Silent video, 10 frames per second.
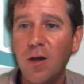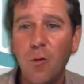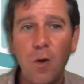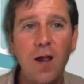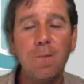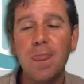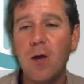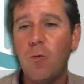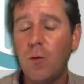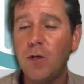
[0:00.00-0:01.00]
Well,
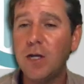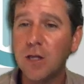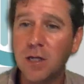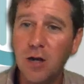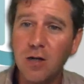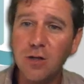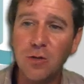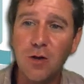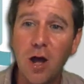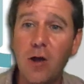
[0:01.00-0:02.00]
what we can start to do
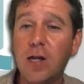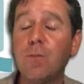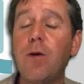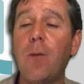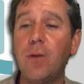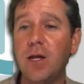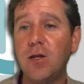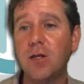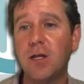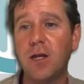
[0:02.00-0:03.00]
now is
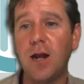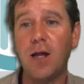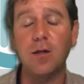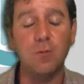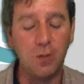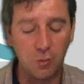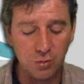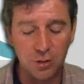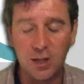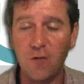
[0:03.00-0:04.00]
population scale analysis. We don't
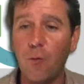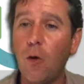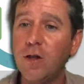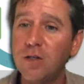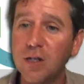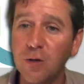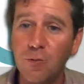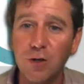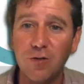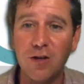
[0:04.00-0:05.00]
just have one genome,
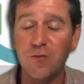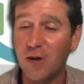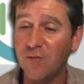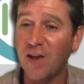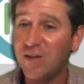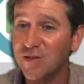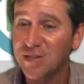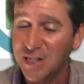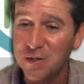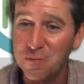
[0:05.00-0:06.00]
we don't have Craig Venter's
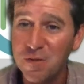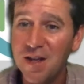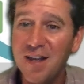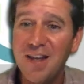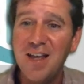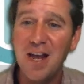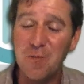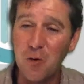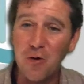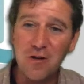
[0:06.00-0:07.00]
genome
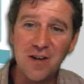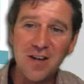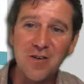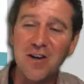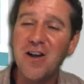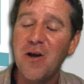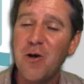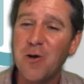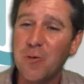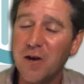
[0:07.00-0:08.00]
anymore, right? Or
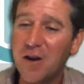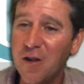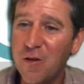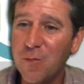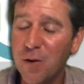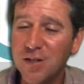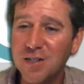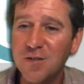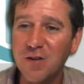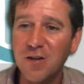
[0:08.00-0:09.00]
another
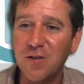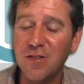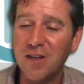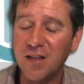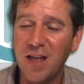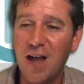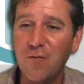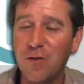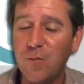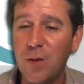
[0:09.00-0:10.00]
person, or the
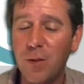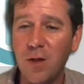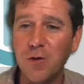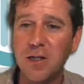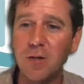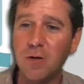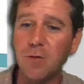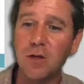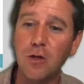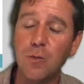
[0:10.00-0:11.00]
handful of people that were sequenced
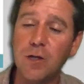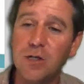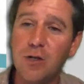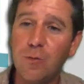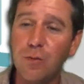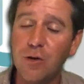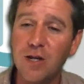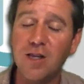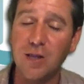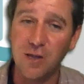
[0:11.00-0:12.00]
with the Human Genome
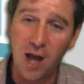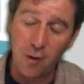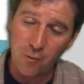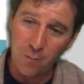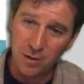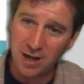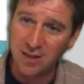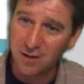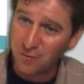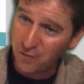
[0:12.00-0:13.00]
Project that's not
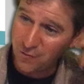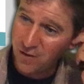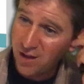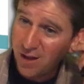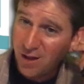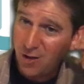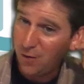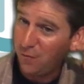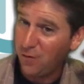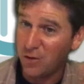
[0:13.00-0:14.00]
representative of
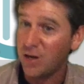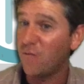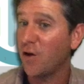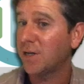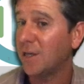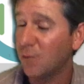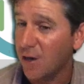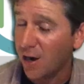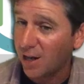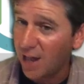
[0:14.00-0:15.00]
the diversity within
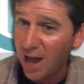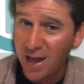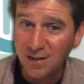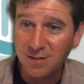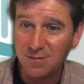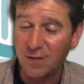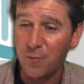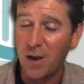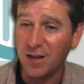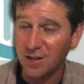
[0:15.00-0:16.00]
our class, never
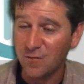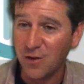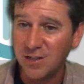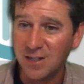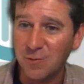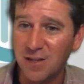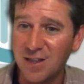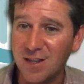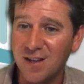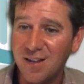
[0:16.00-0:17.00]
mind the diversity
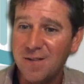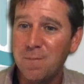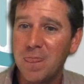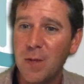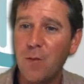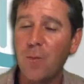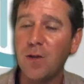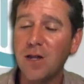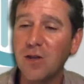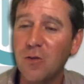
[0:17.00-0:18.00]
within the
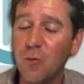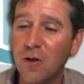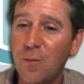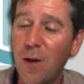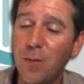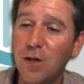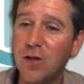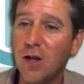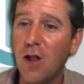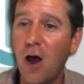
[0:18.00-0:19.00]
population, the world population
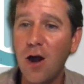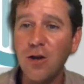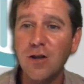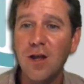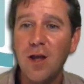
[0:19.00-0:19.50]
at large.